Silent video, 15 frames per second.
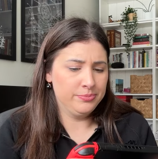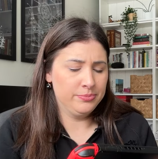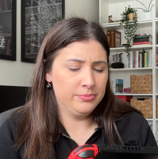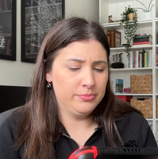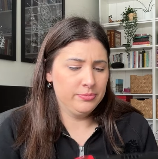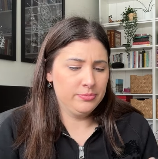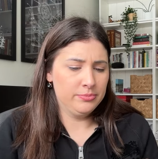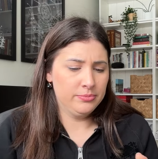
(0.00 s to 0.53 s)

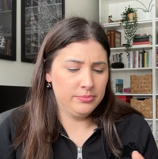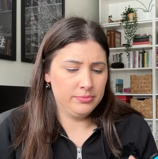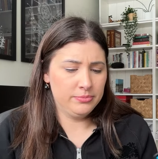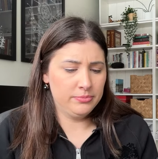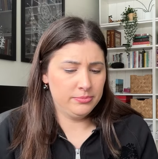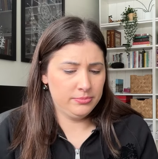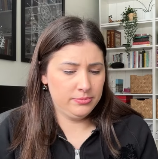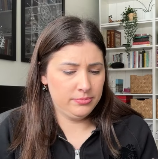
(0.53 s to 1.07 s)

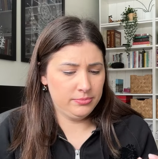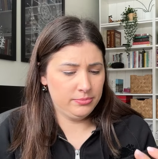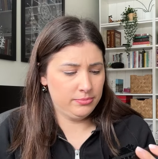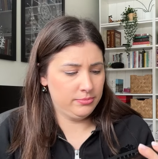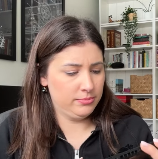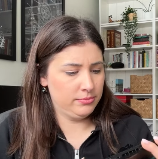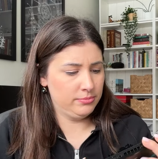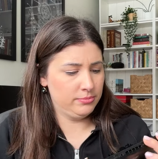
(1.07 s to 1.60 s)

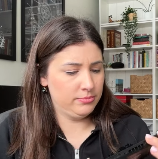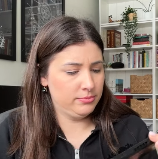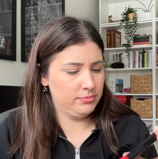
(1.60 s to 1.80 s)
Nobody speaks.